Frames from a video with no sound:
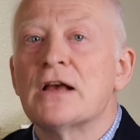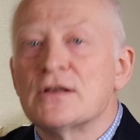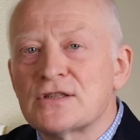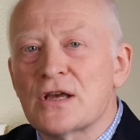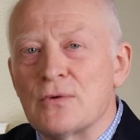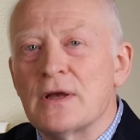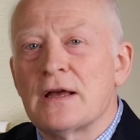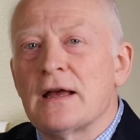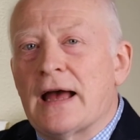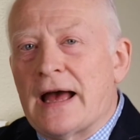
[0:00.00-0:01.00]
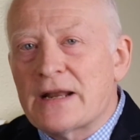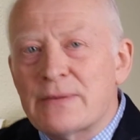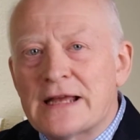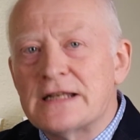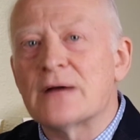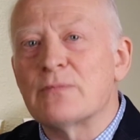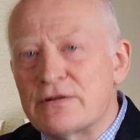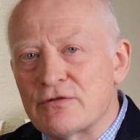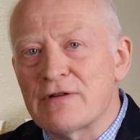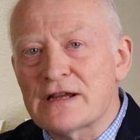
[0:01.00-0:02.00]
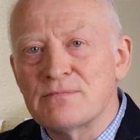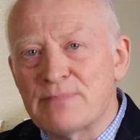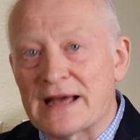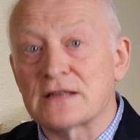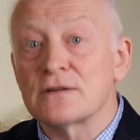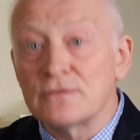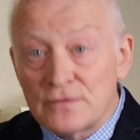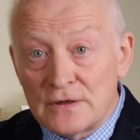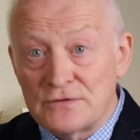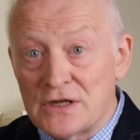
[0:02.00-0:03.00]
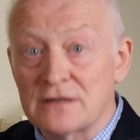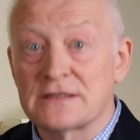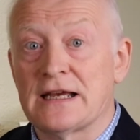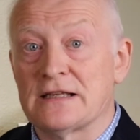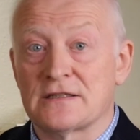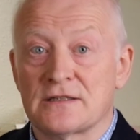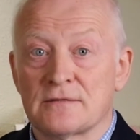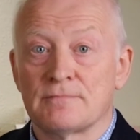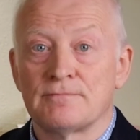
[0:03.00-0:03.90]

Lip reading: So, how do we end up with regression packs full of junk tests?